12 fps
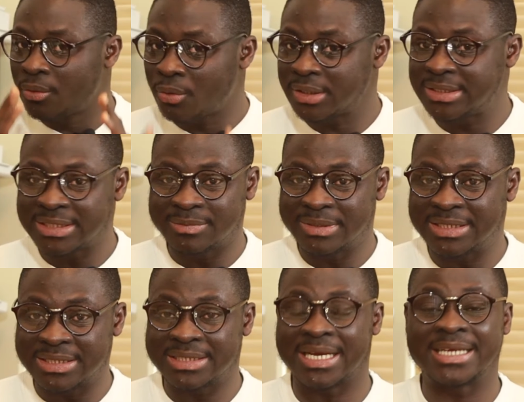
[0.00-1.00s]
What it
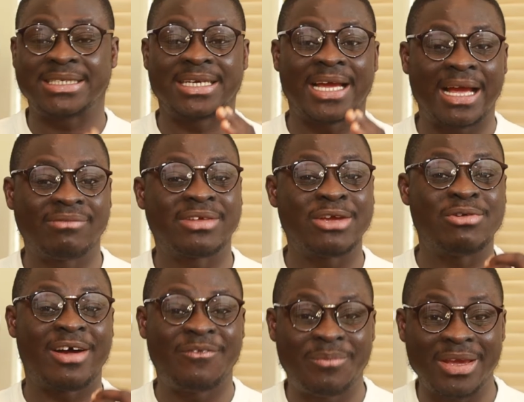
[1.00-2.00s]
means is that after you
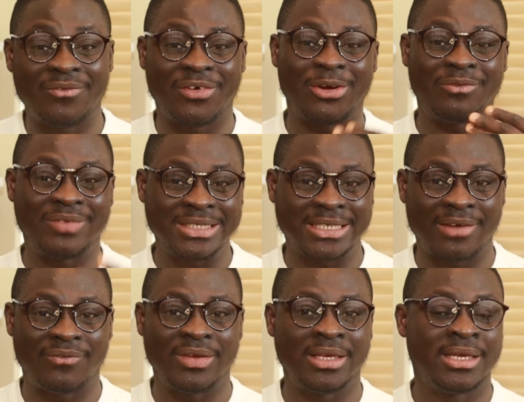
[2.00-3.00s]
have paid for your visa
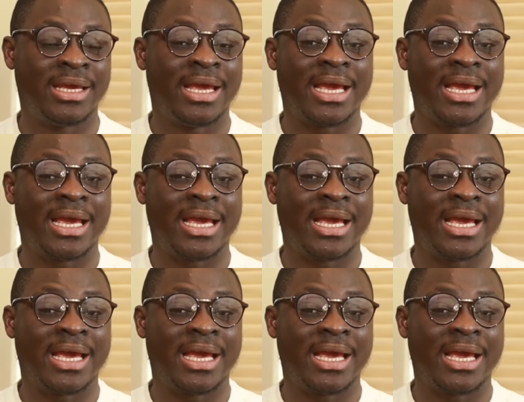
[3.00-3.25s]
fee